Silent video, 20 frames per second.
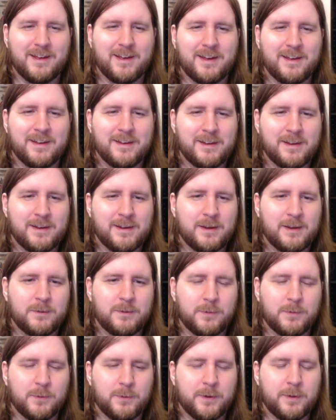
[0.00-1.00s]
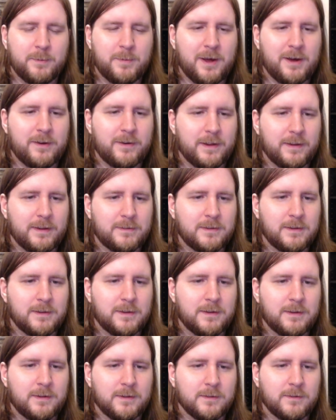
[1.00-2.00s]
but what about it?
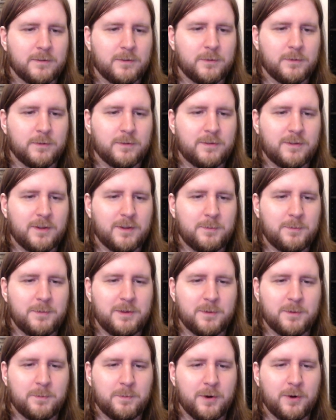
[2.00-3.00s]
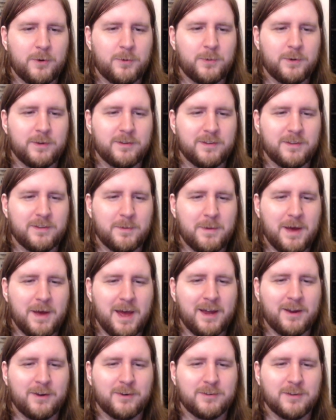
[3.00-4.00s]
Don't tell me the bow was in the
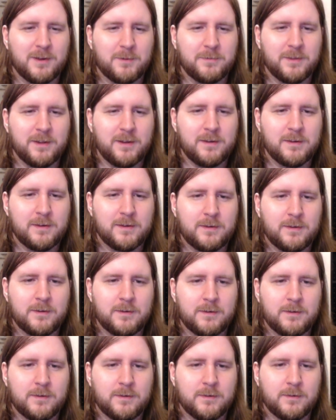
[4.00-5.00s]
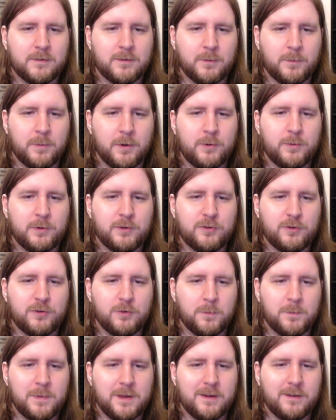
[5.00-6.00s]
bag or something. The bow was
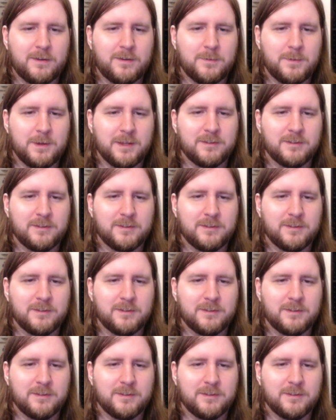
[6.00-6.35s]
too big to be